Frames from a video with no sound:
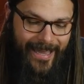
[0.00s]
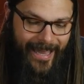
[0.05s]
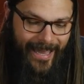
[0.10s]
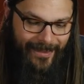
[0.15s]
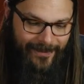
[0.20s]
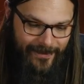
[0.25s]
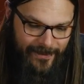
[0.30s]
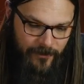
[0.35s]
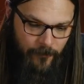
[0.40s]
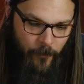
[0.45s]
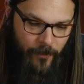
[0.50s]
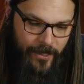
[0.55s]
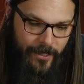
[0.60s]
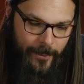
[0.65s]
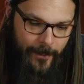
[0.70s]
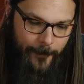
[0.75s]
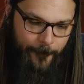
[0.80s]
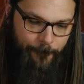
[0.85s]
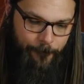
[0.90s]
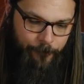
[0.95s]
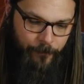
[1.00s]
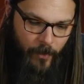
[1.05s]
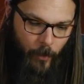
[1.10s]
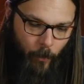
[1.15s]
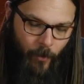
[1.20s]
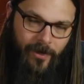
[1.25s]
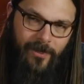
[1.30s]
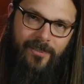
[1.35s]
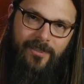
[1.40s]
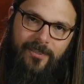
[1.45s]
And this week,
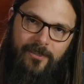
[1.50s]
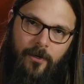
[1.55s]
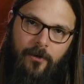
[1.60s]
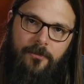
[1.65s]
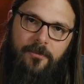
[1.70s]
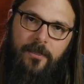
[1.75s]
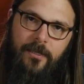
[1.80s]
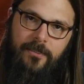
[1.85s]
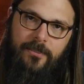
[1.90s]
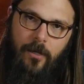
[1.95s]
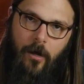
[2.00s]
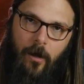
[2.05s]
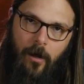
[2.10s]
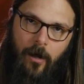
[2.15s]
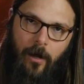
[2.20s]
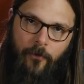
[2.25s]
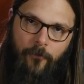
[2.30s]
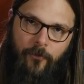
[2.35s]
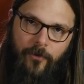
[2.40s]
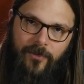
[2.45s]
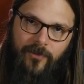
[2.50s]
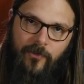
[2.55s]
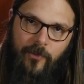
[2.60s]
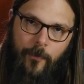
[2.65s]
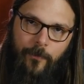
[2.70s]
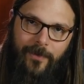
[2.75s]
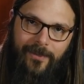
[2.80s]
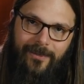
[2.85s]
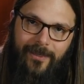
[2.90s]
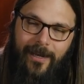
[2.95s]
we're going to start things off with
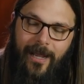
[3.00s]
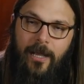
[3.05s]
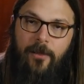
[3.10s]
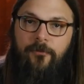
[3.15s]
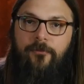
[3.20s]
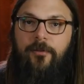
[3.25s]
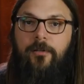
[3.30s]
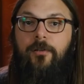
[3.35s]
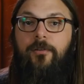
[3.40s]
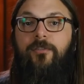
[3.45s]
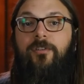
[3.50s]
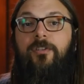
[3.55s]
something that I feel is